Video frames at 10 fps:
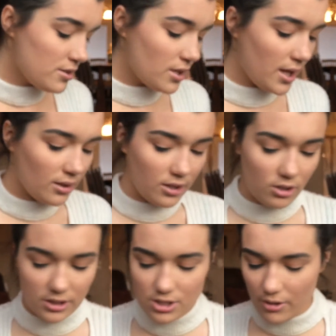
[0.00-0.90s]
they
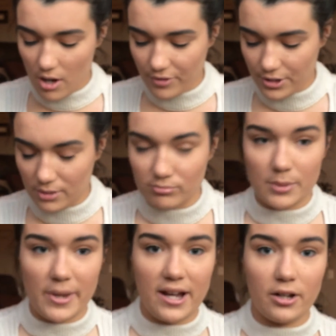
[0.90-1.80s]
literally don't offer them
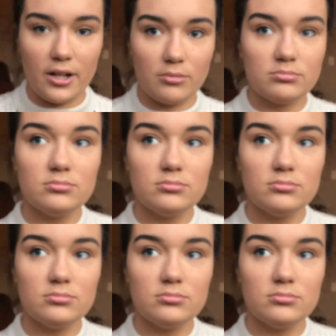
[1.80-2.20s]
in my area.